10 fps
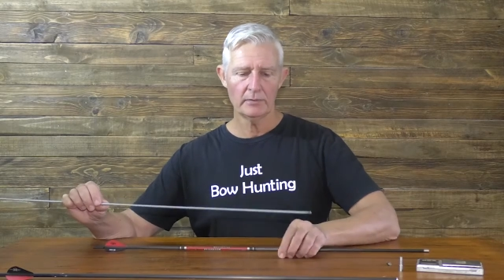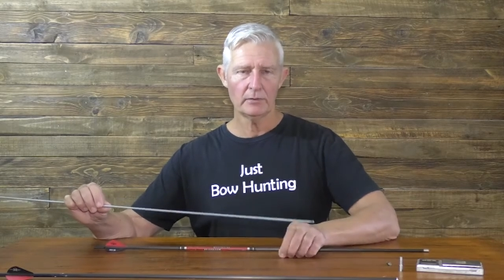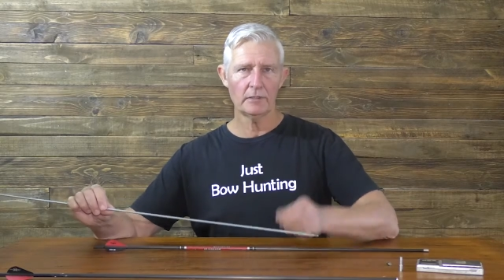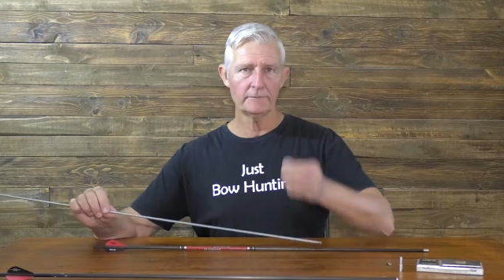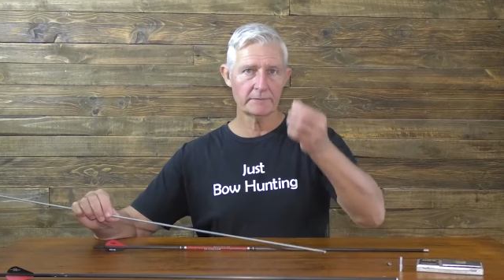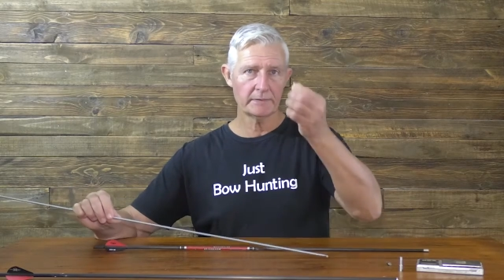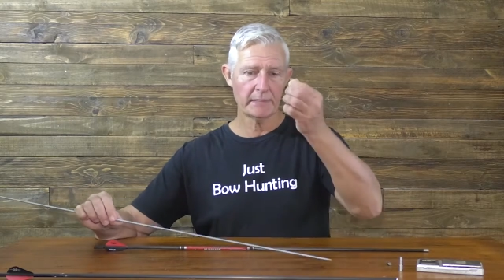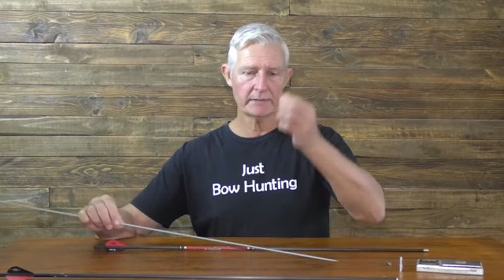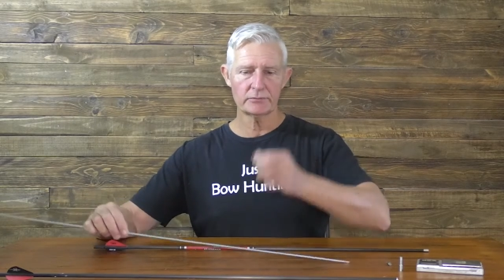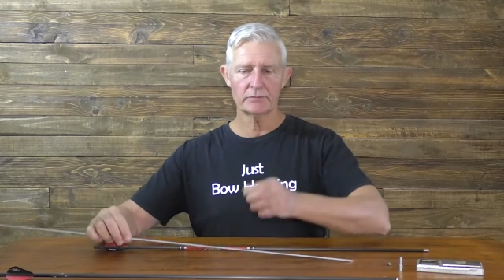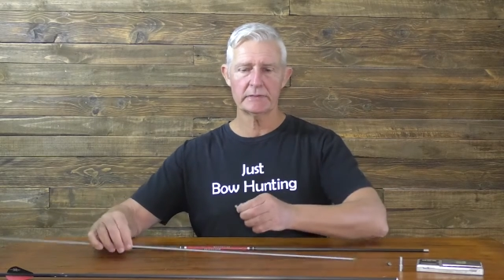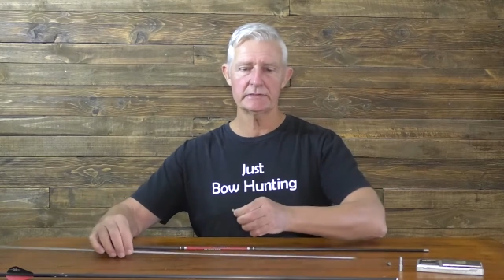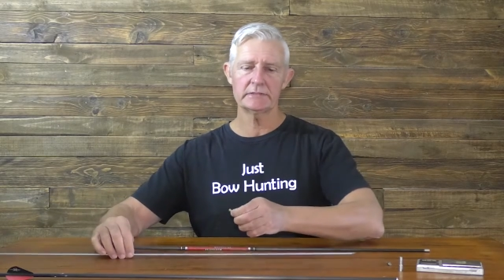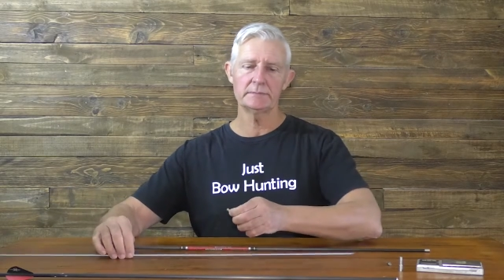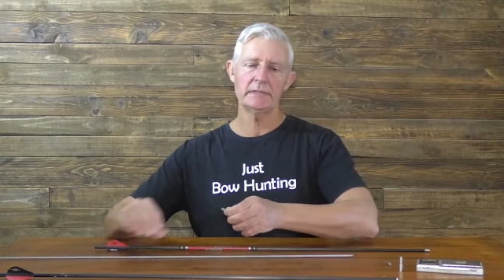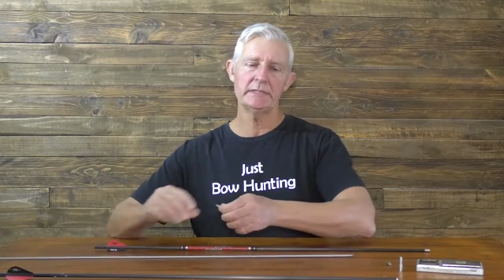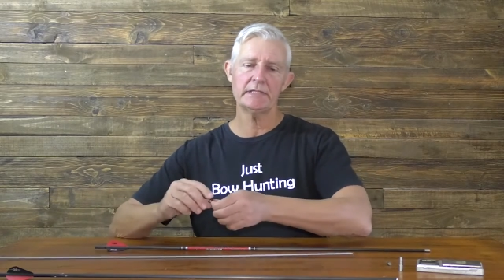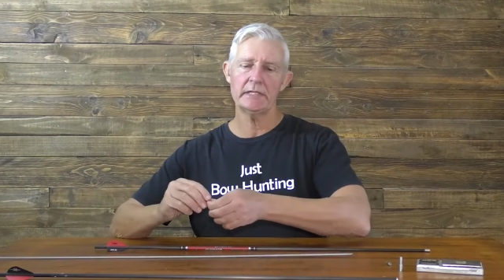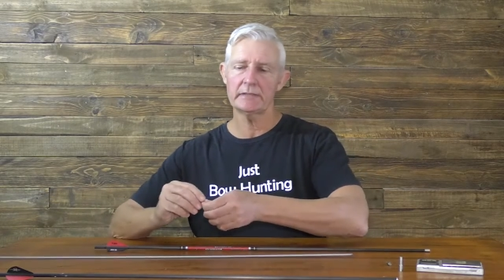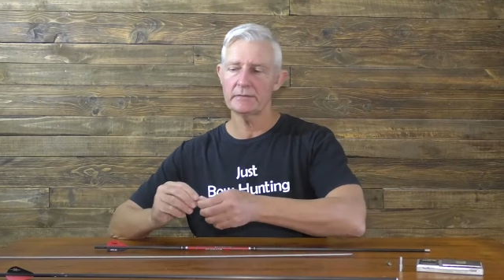After that, we can simply
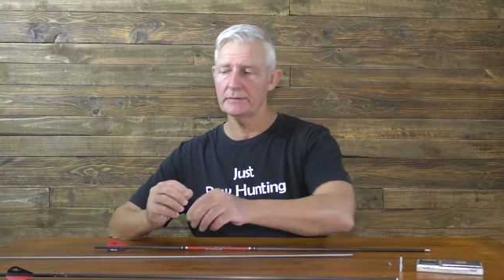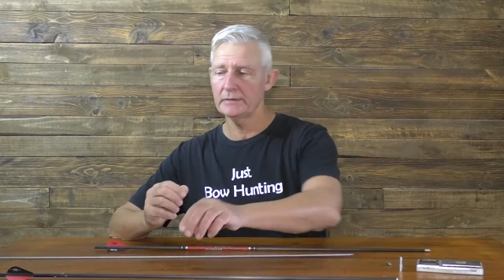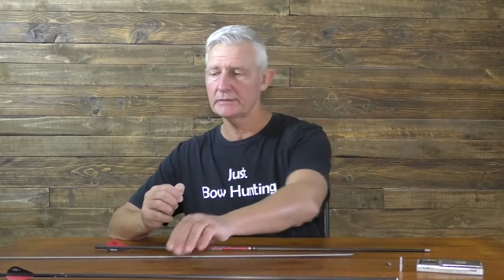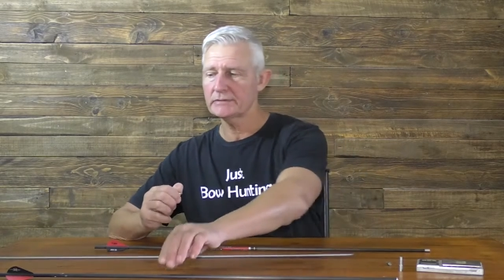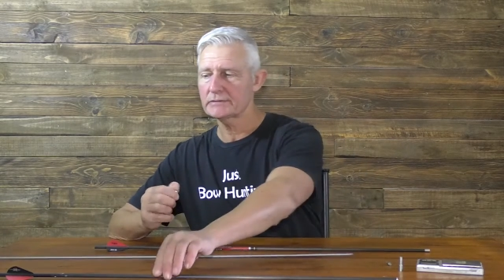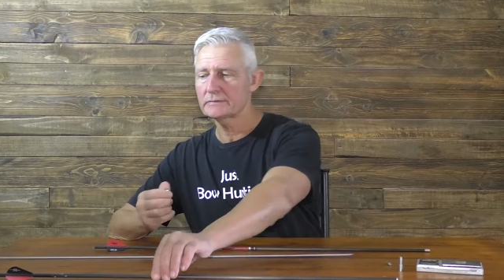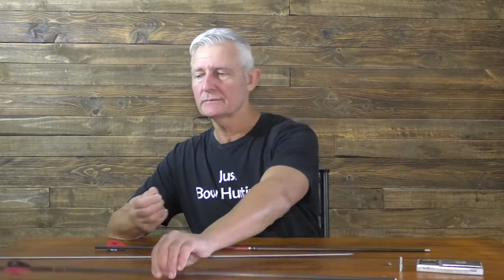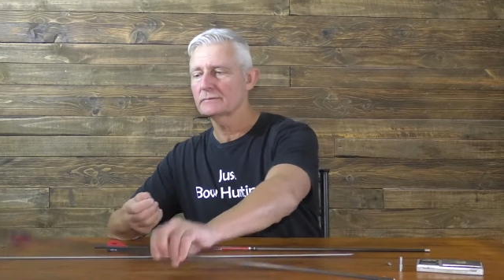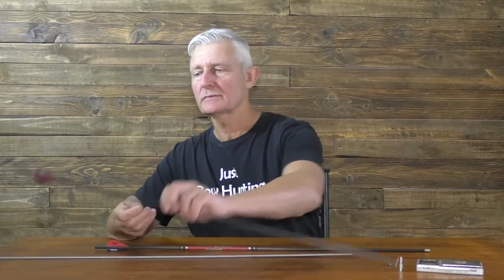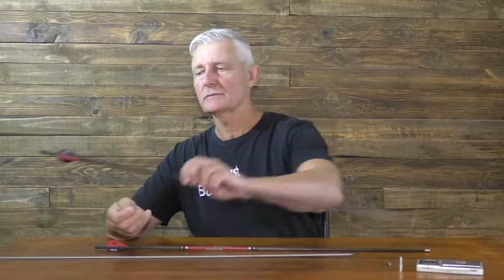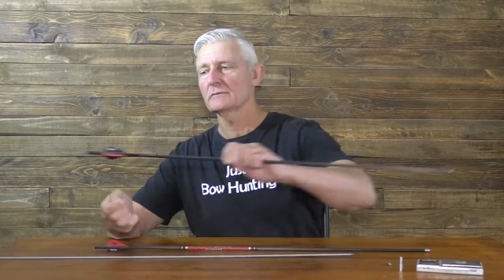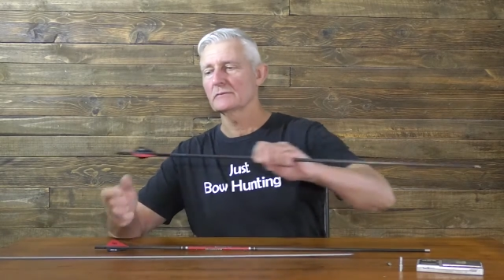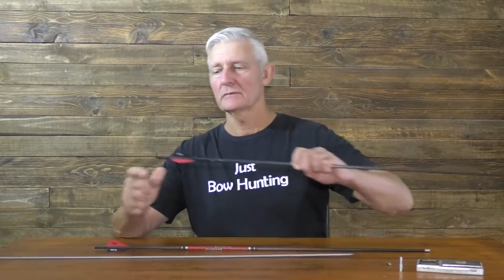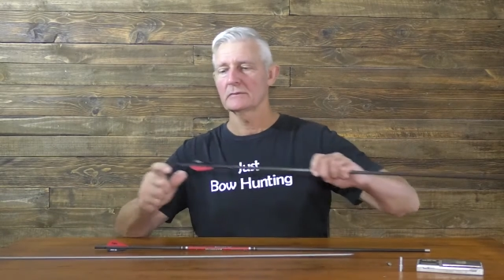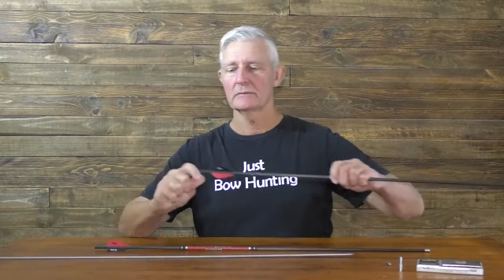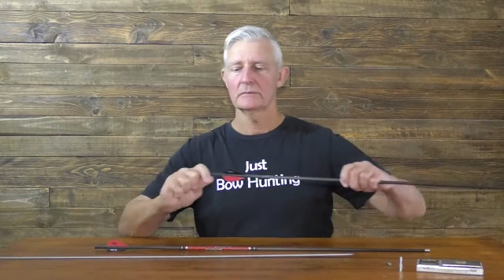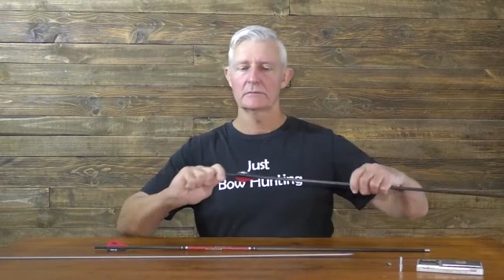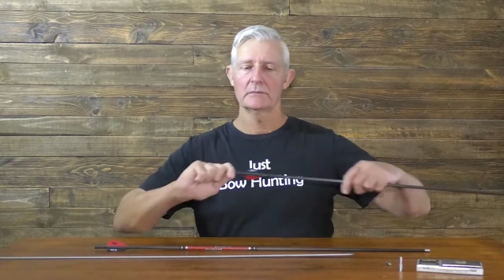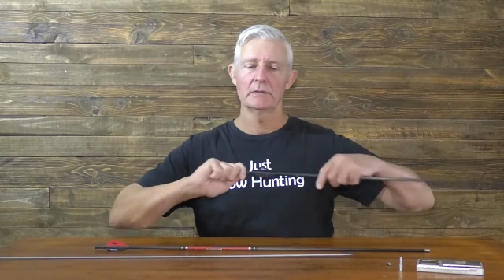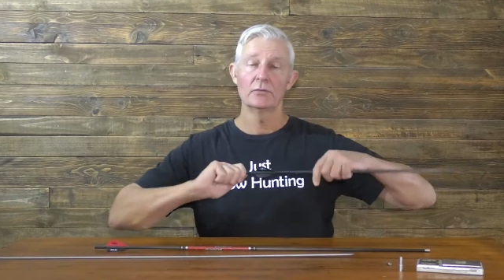take this
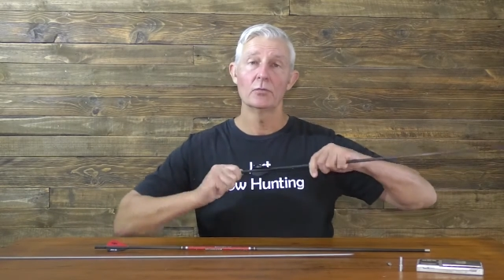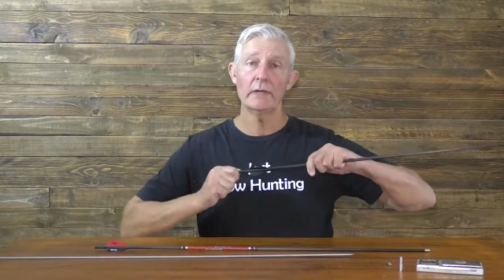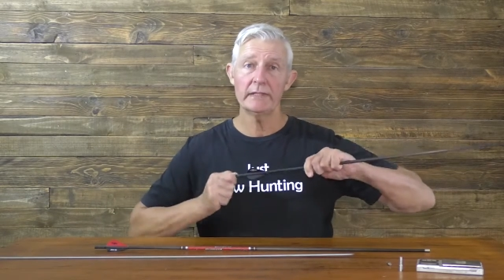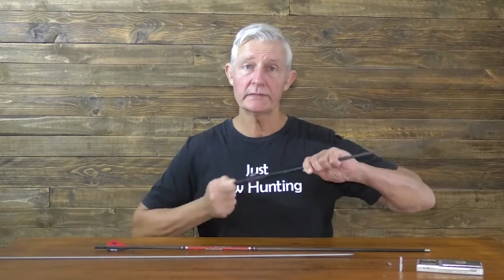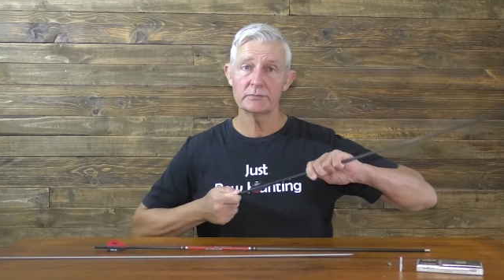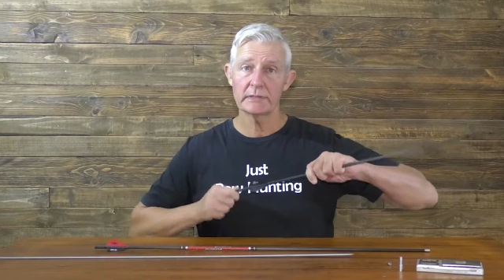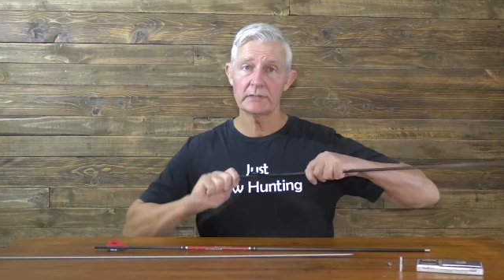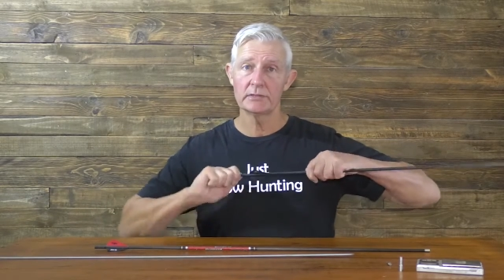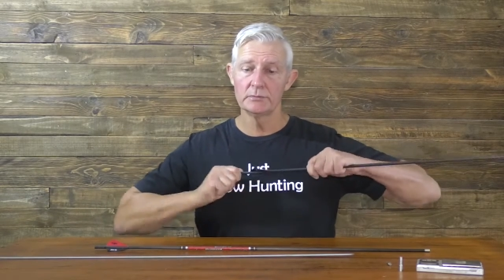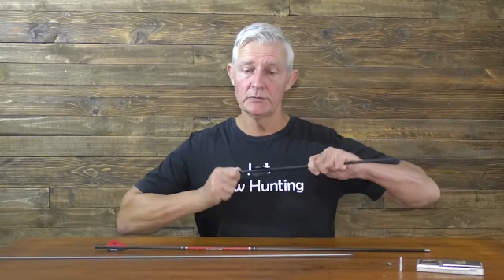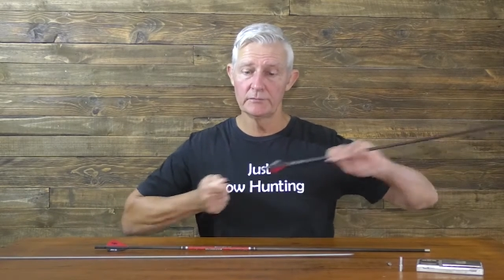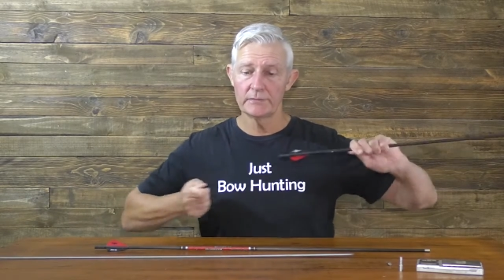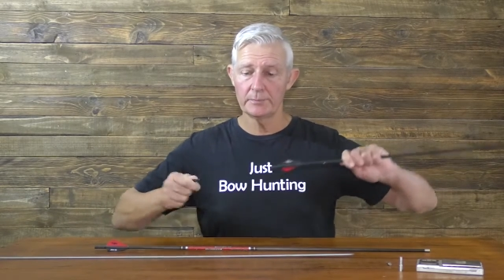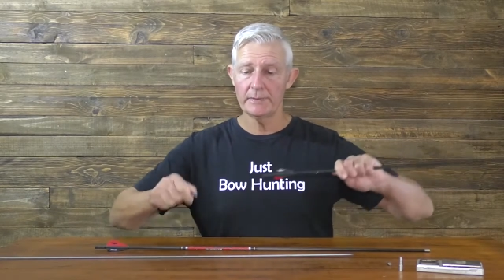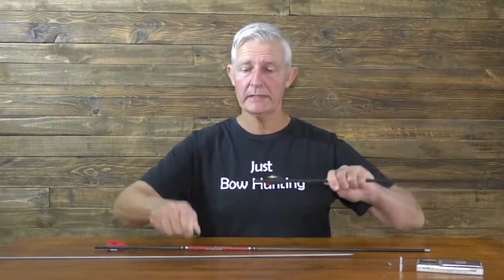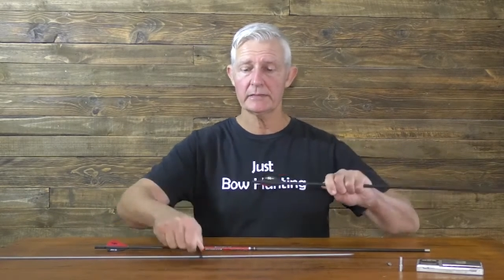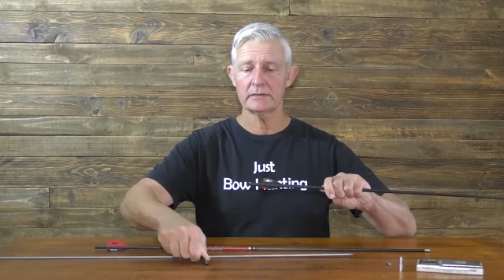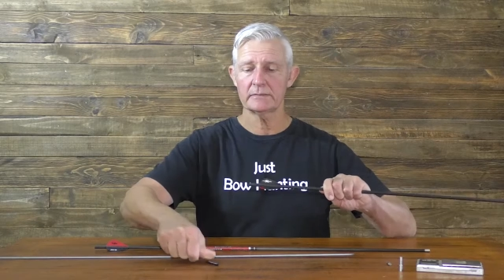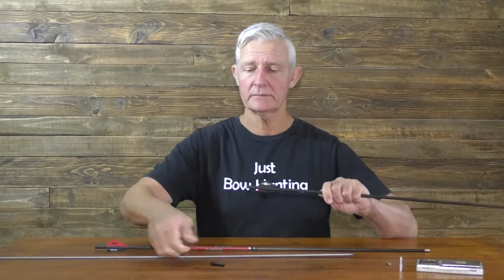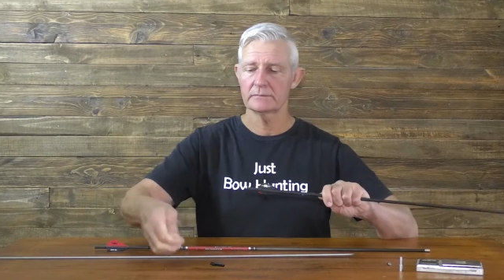weight, we can remove the back
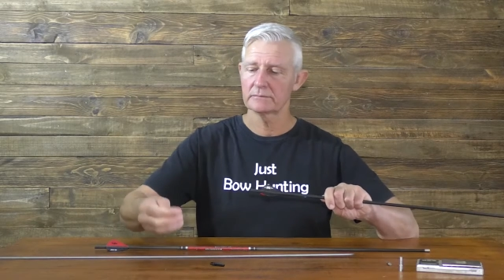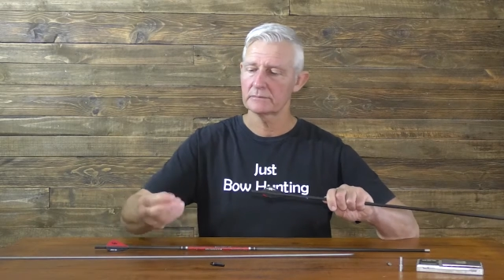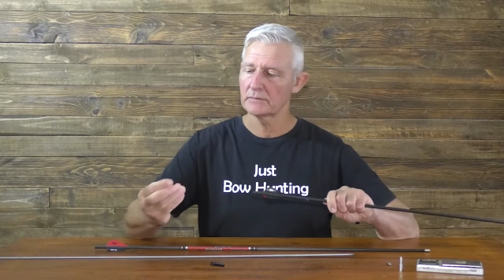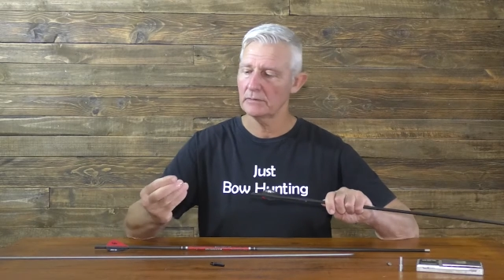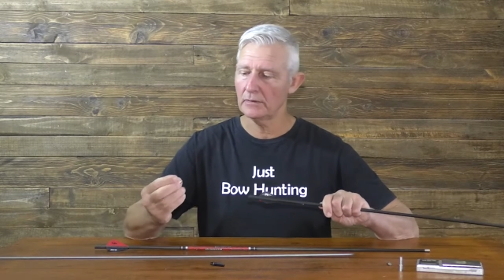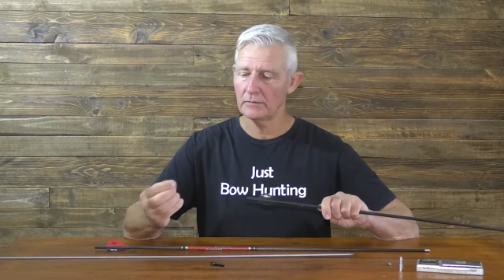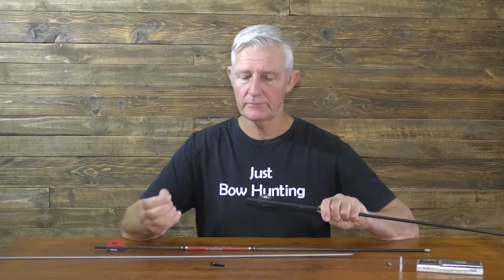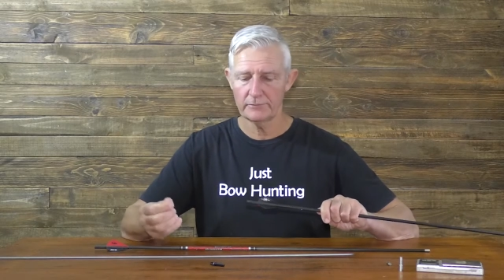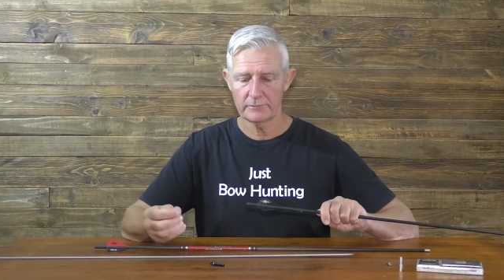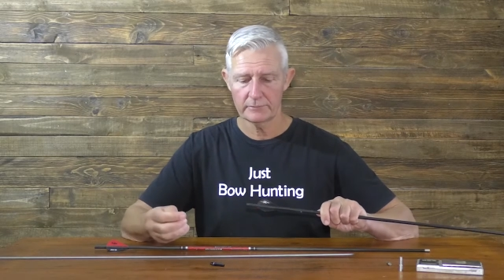of,